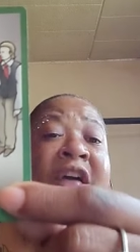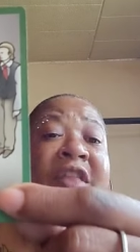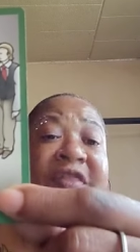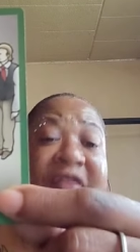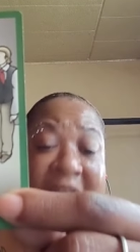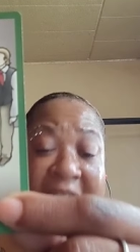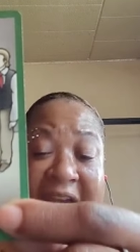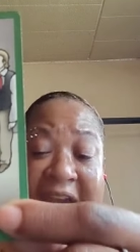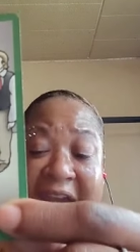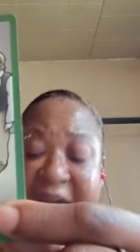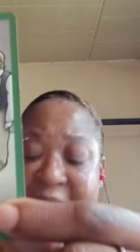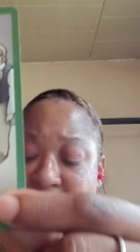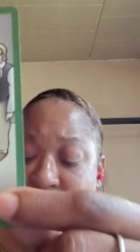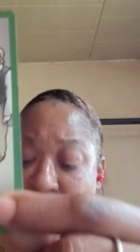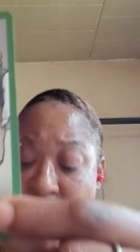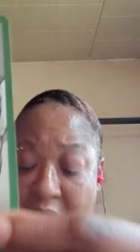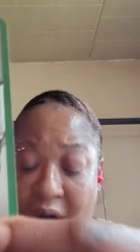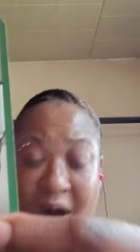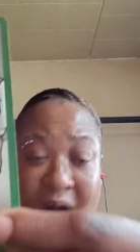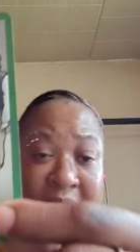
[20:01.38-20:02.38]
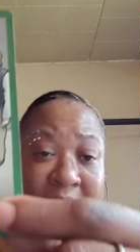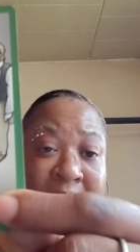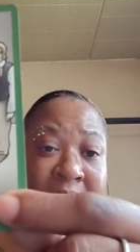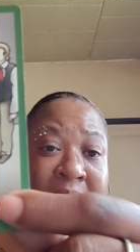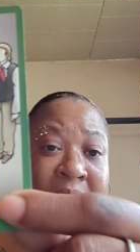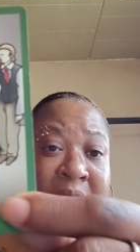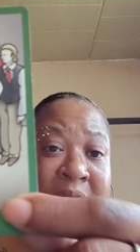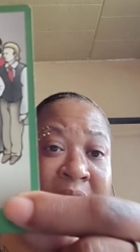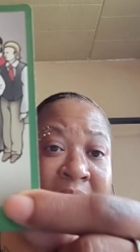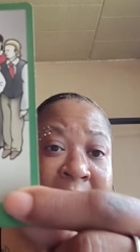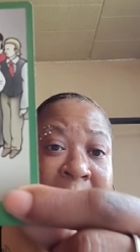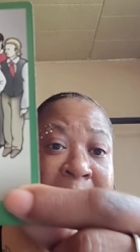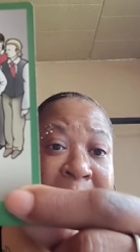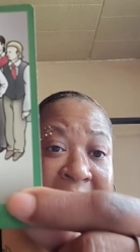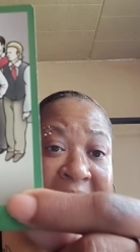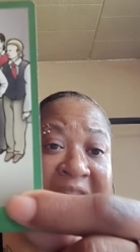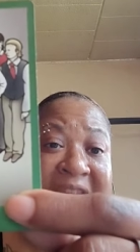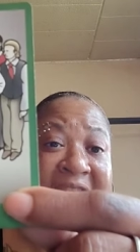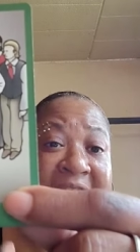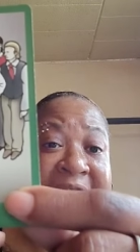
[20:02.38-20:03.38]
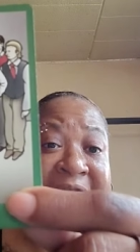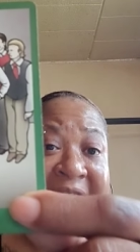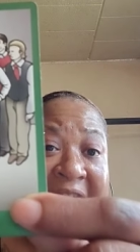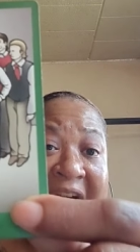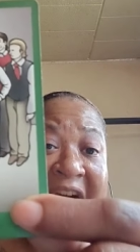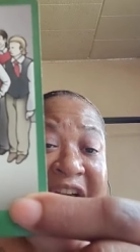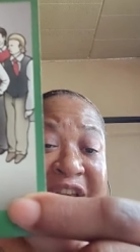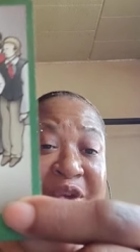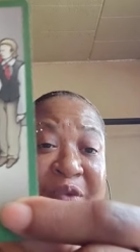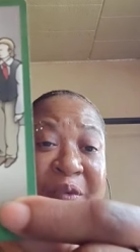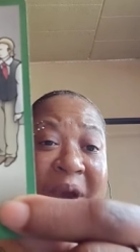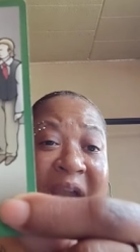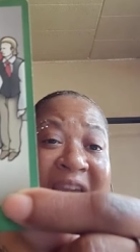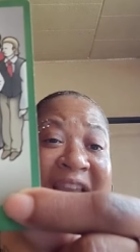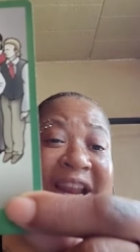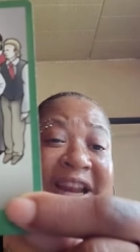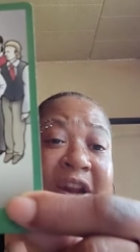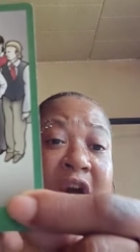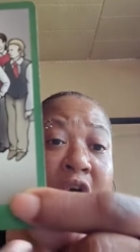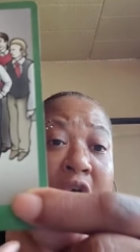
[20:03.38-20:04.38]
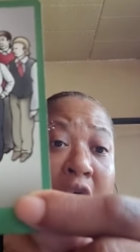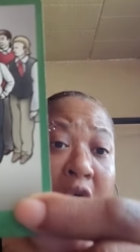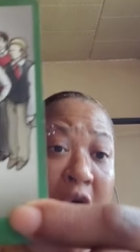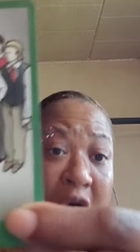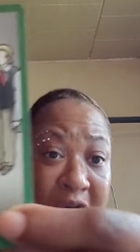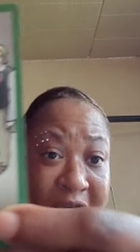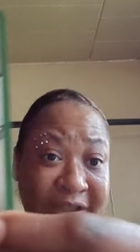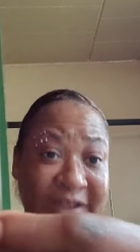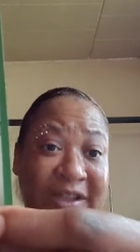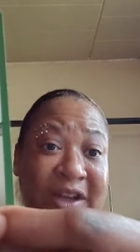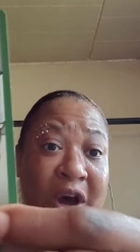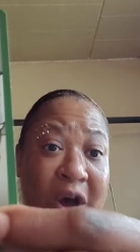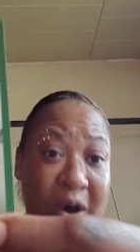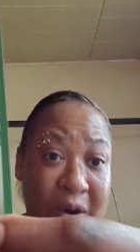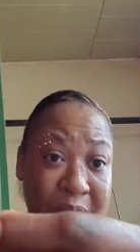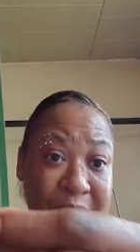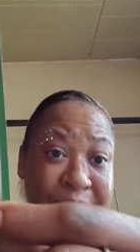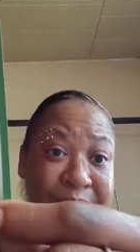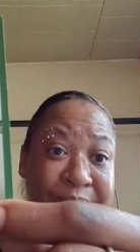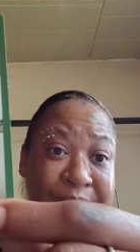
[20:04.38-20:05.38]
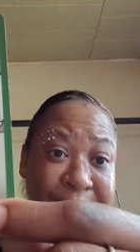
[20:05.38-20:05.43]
They were being evaluated also.